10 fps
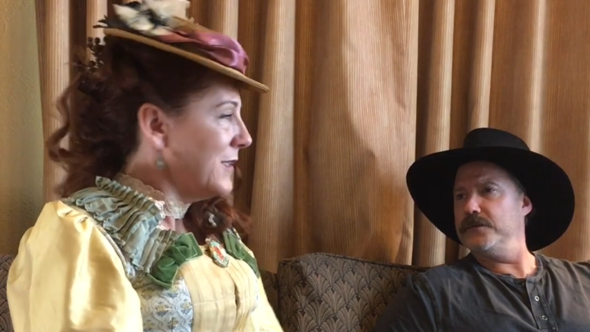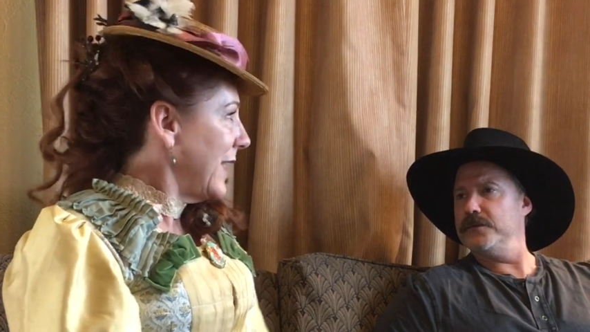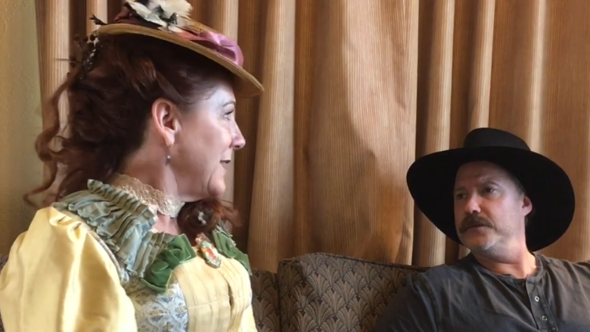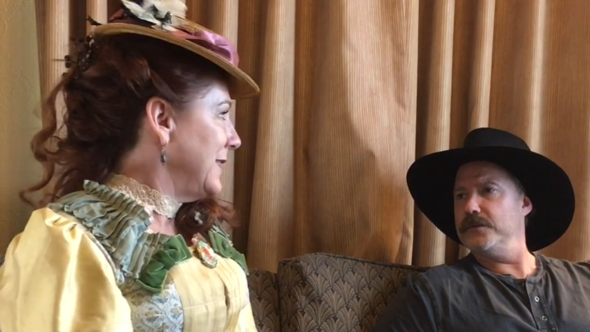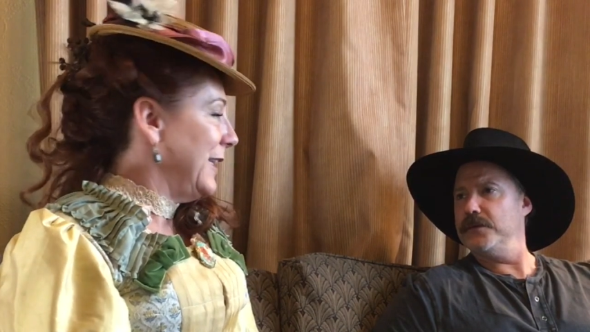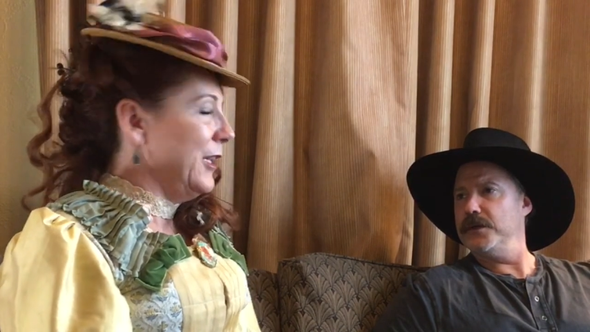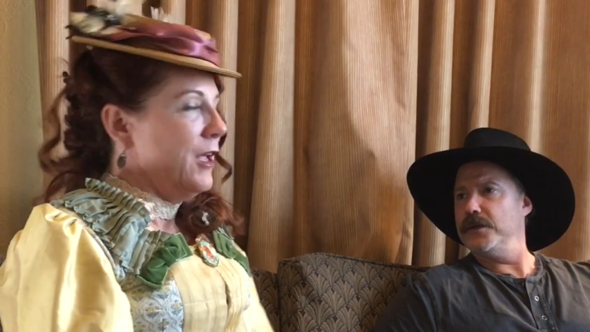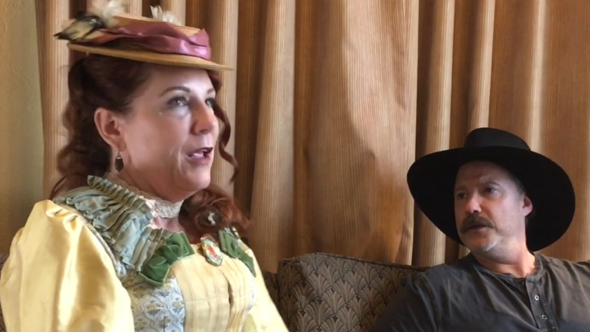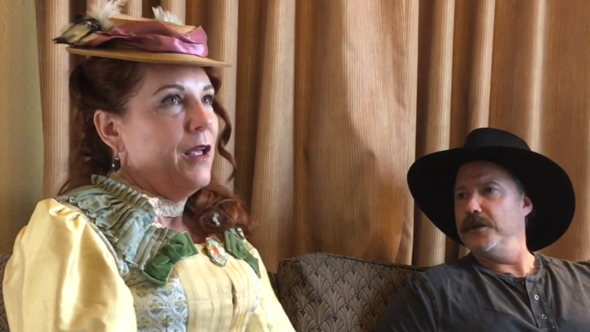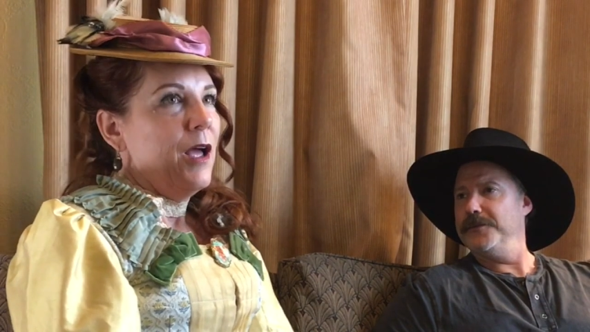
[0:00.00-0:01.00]
Speaker 1: Santee,
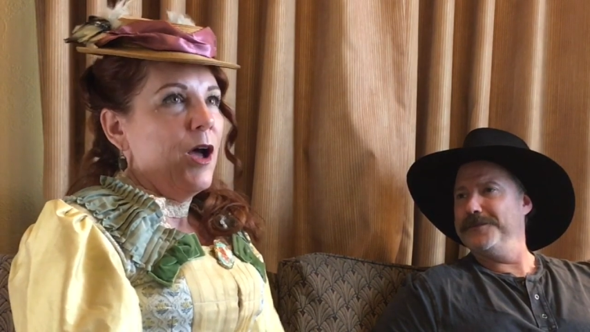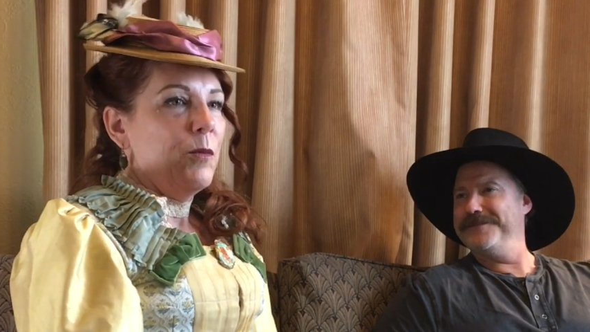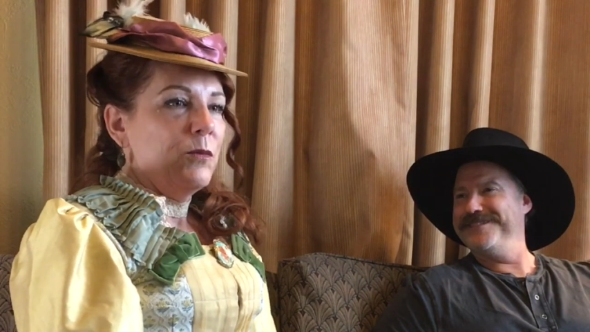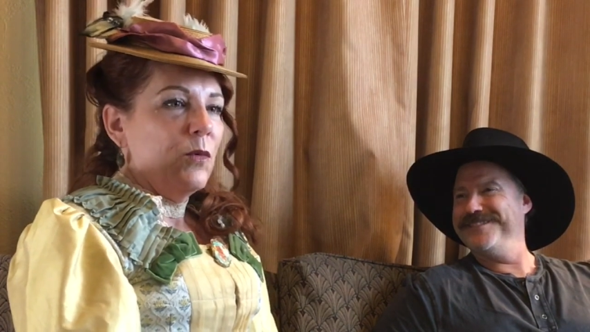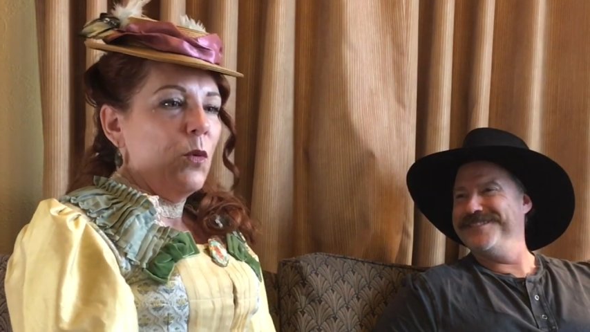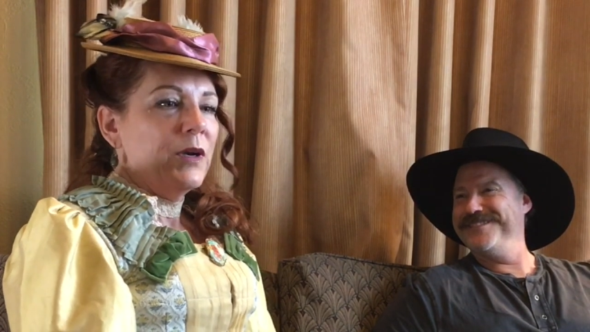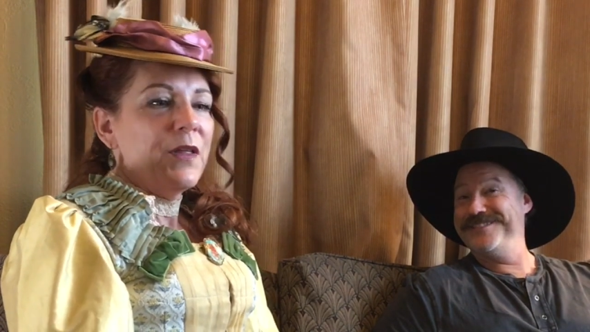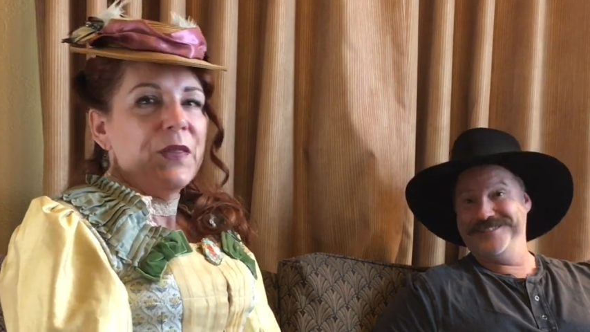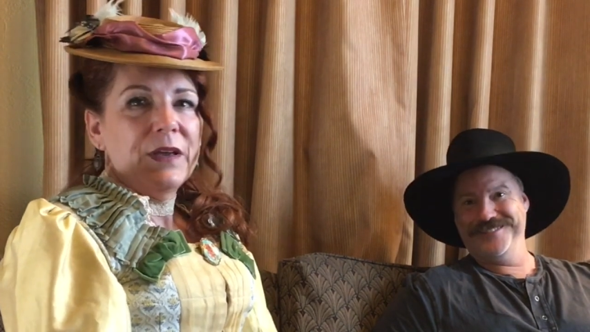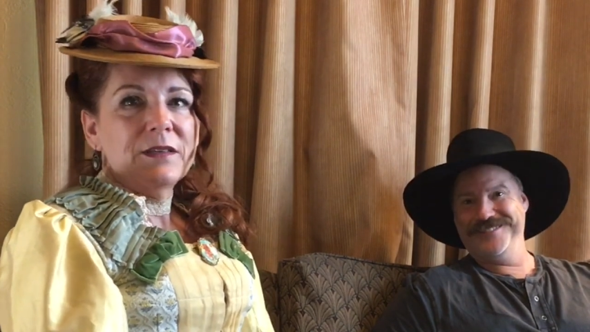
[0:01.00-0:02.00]
um, one
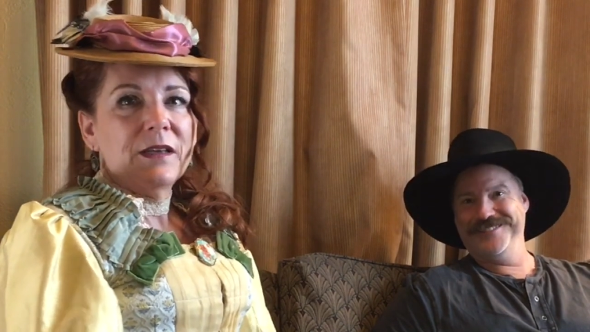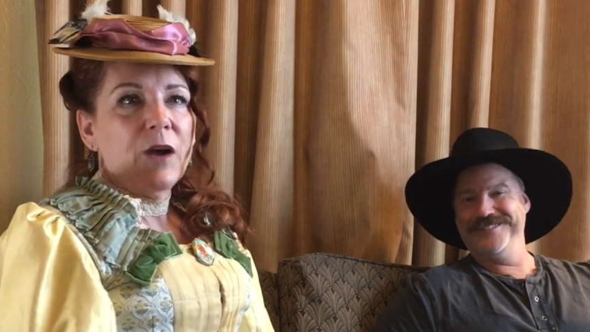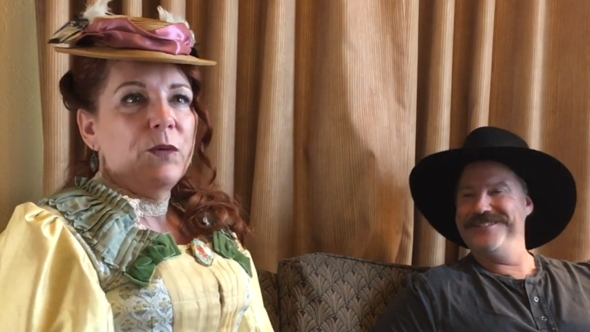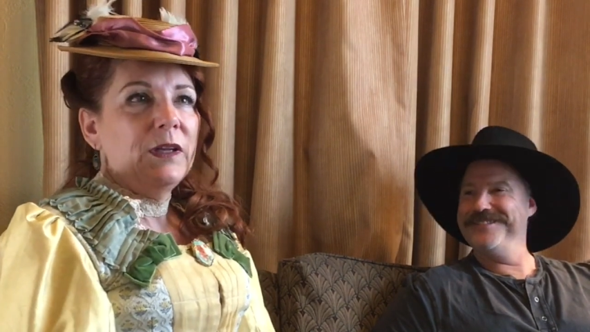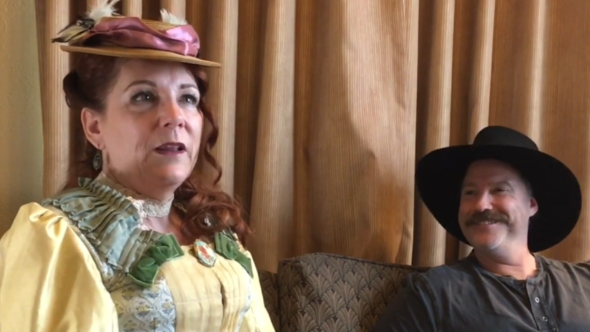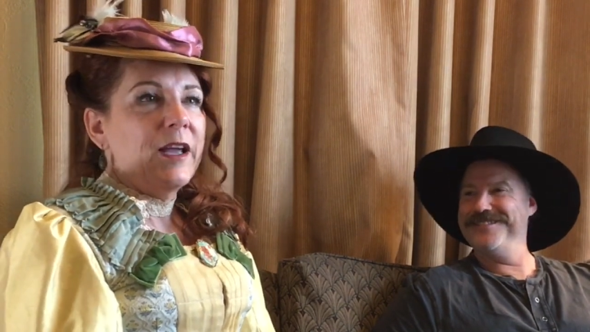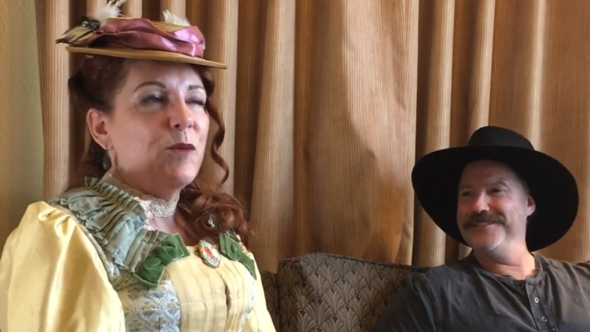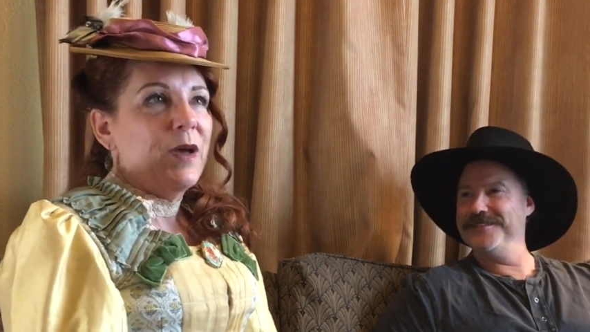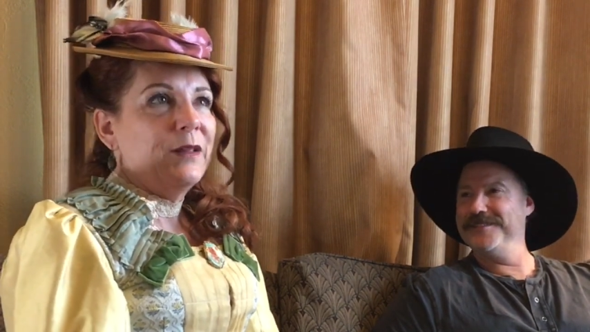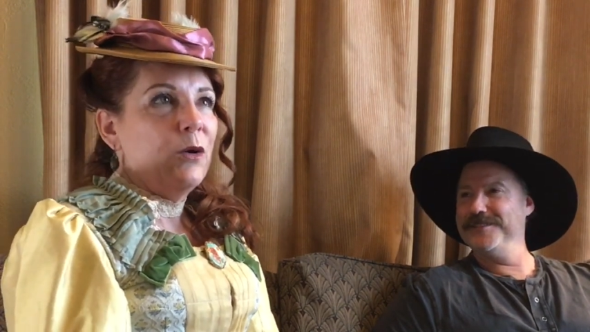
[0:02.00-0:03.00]
of the things that I really like
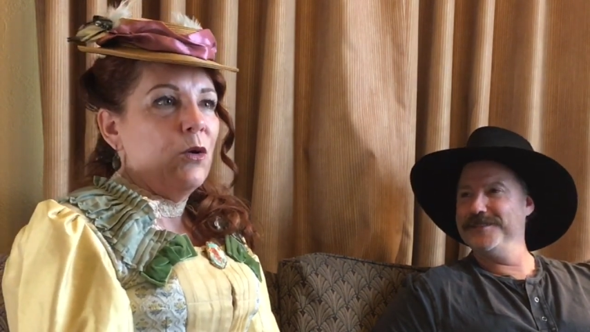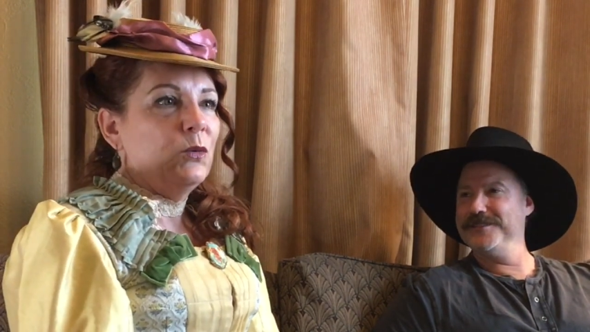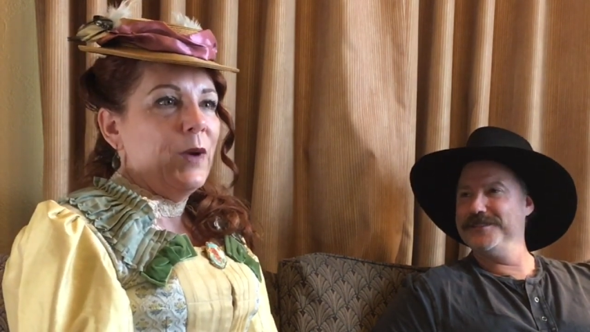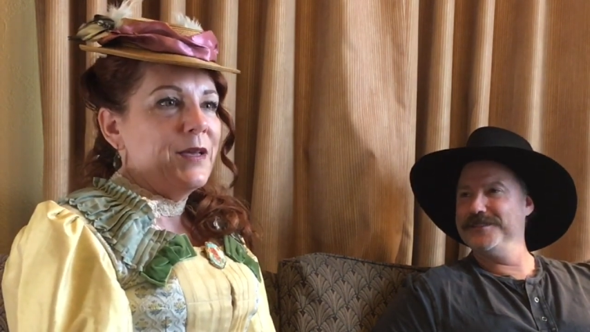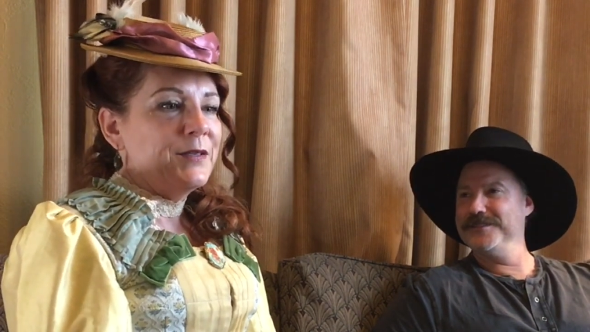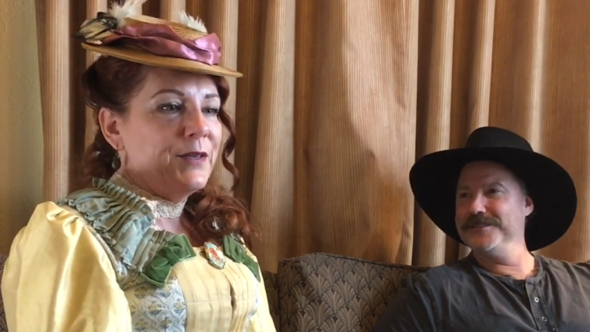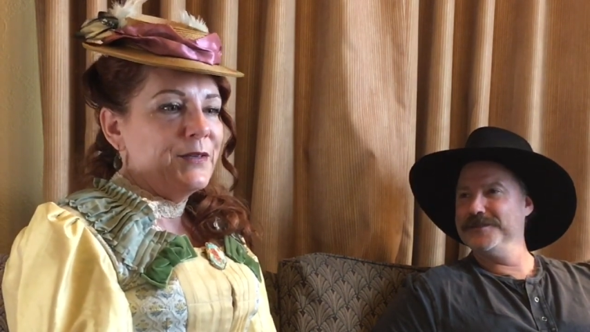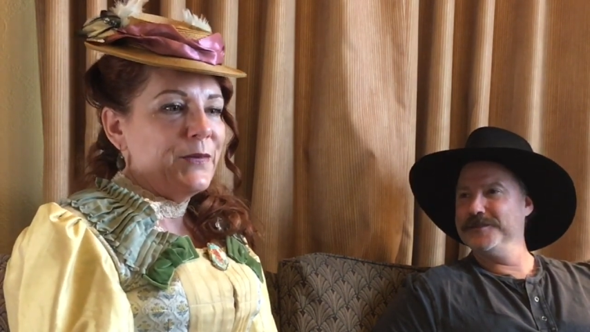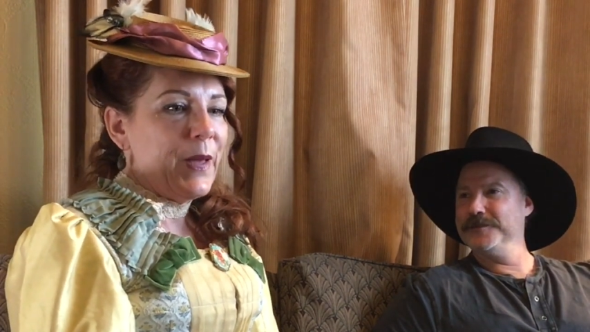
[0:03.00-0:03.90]
about the Old West is